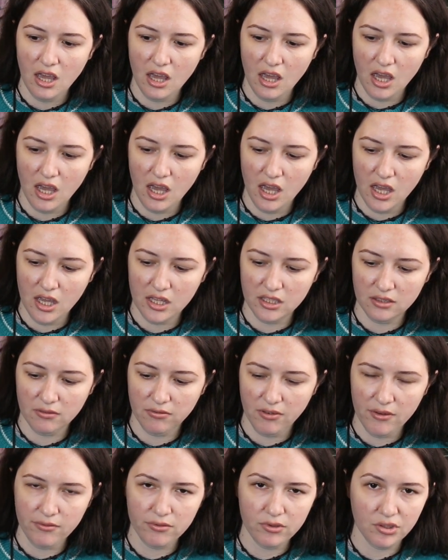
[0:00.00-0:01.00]
And
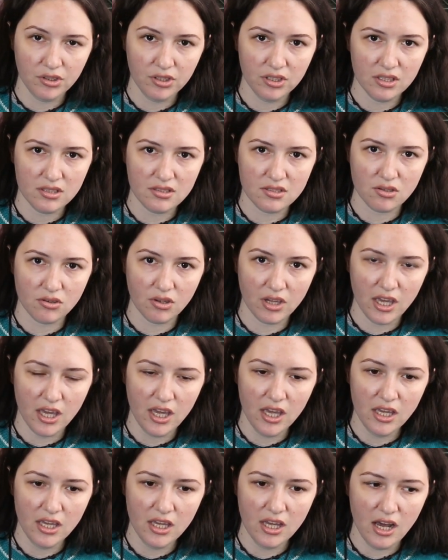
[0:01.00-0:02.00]
if everything is
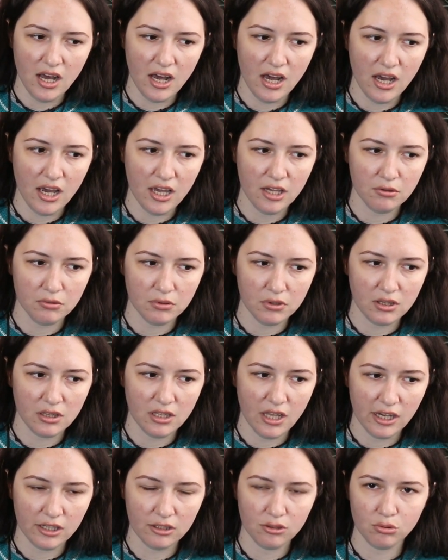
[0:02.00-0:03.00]
okay, I would
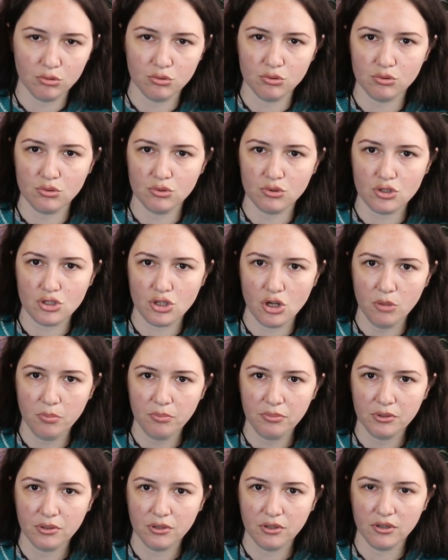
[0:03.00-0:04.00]
like to
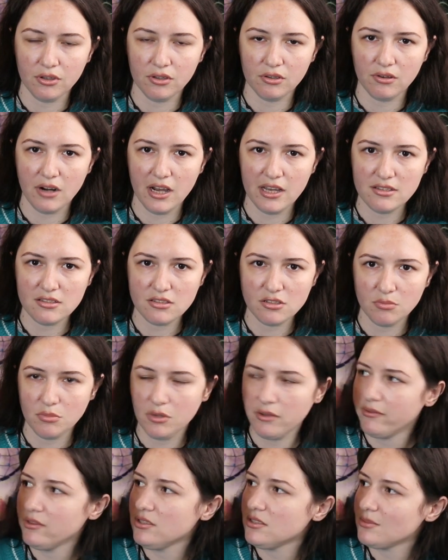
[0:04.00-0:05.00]
chop the rhizome
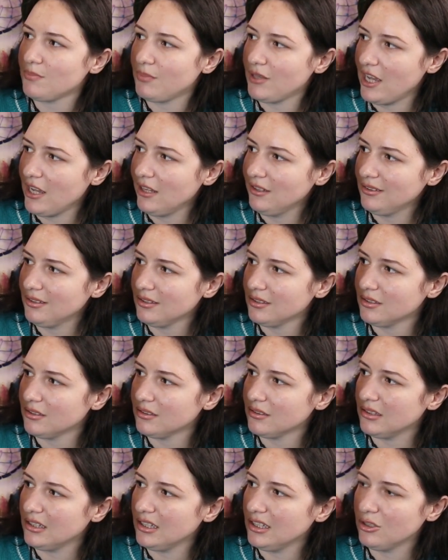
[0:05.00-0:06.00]
of this plant
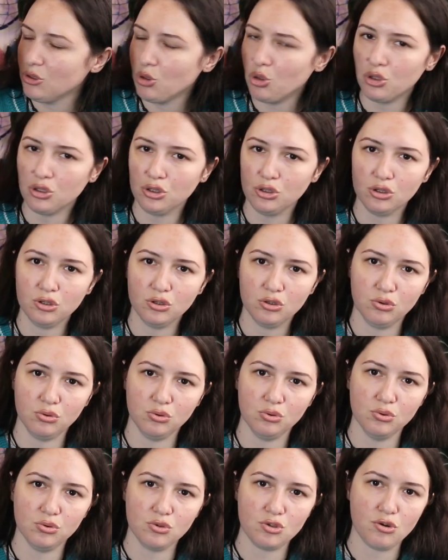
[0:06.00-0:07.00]
in order
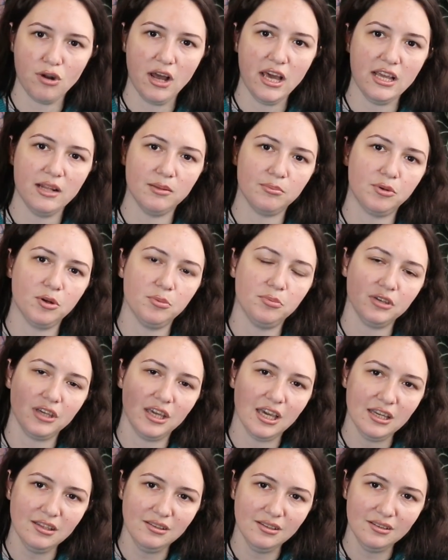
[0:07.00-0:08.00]
to try and
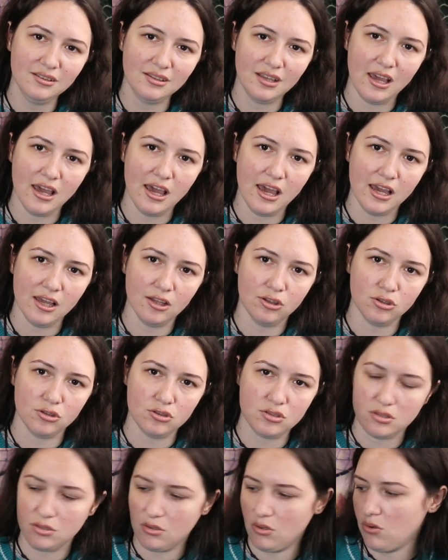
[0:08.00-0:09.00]
propagate it, and
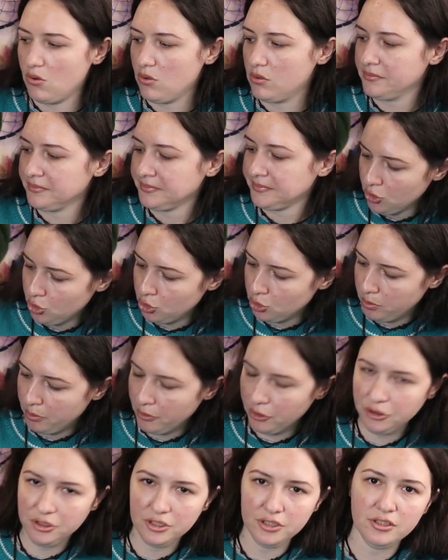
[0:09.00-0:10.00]
also to
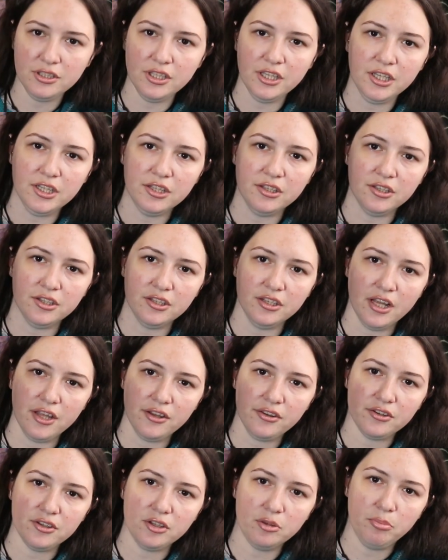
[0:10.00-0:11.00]
pot it in
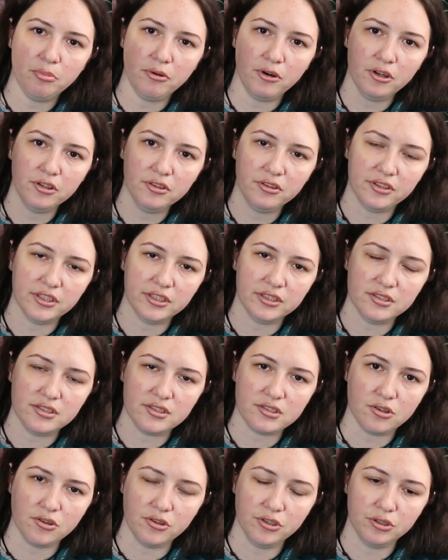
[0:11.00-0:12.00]
another pot that
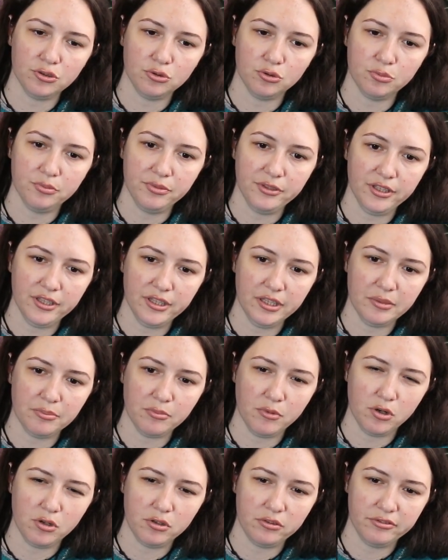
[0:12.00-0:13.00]
it's going to be
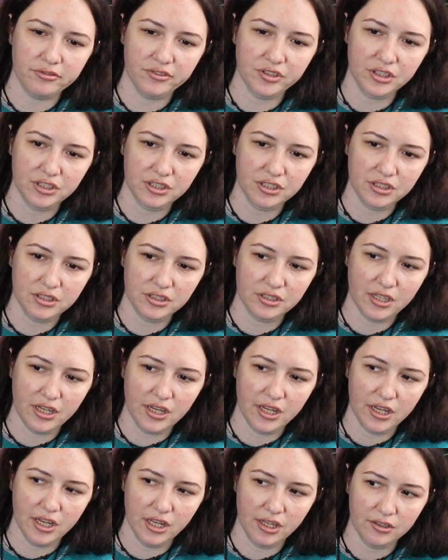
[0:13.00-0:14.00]
more fitted
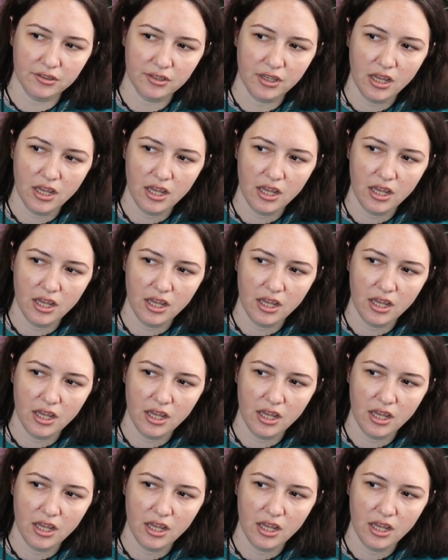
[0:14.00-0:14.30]
and